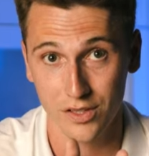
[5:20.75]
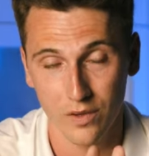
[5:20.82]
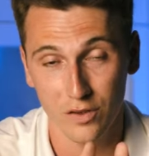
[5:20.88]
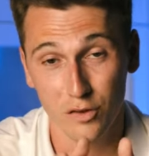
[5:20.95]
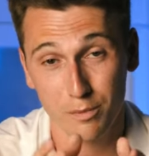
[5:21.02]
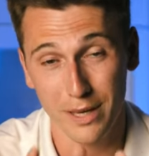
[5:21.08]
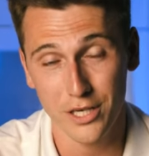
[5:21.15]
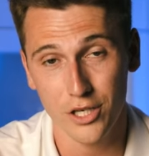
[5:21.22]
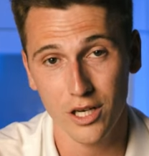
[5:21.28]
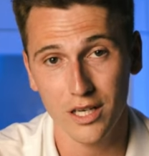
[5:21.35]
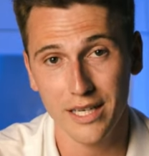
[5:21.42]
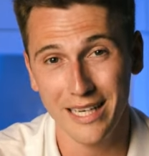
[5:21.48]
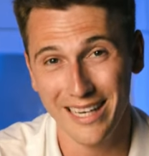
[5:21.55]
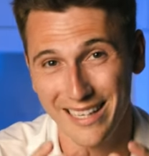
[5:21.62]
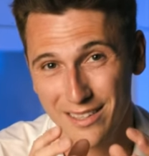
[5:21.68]

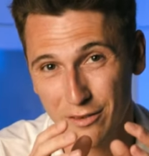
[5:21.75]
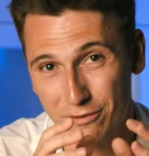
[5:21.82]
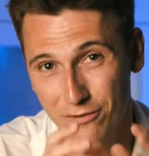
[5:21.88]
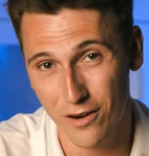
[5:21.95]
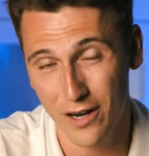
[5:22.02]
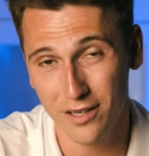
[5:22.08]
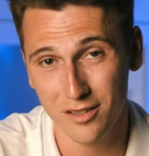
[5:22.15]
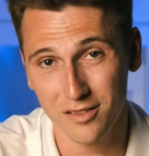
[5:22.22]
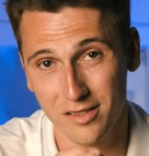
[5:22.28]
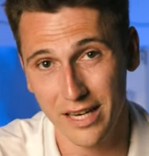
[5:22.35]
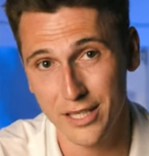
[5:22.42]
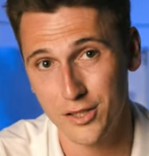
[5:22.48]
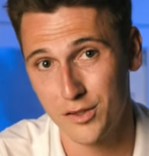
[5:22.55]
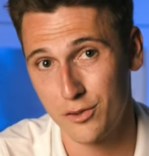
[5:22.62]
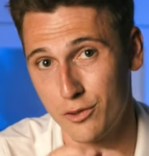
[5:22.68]
Especially in the final
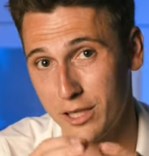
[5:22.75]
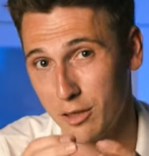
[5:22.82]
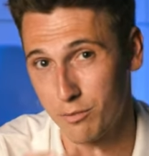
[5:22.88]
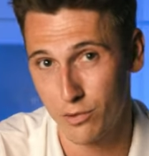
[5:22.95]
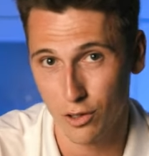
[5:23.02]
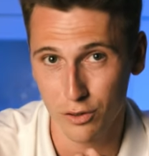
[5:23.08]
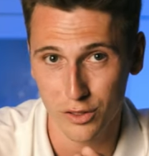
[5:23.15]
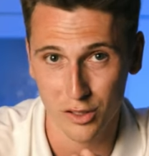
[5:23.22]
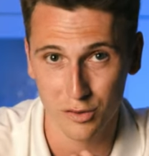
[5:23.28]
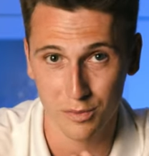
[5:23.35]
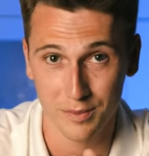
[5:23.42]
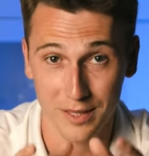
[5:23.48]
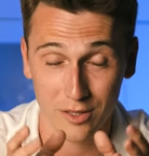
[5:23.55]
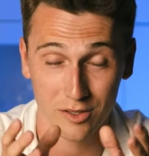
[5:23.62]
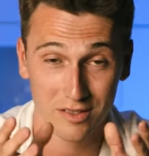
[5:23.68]
stages during approaches,
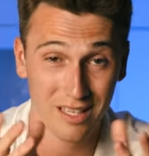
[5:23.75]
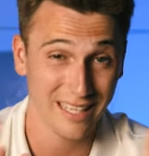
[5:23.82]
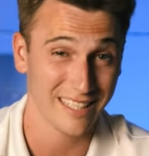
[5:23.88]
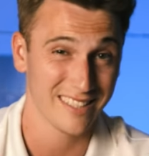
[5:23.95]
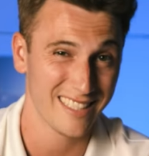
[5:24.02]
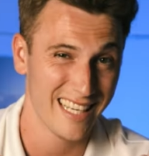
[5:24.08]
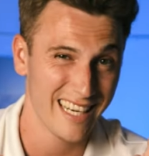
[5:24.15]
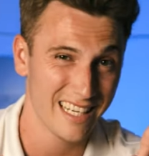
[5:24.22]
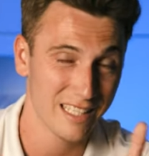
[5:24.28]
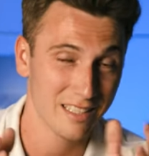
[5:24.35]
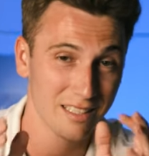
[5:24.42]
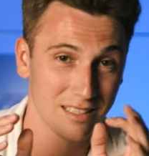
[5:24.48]
because like I said,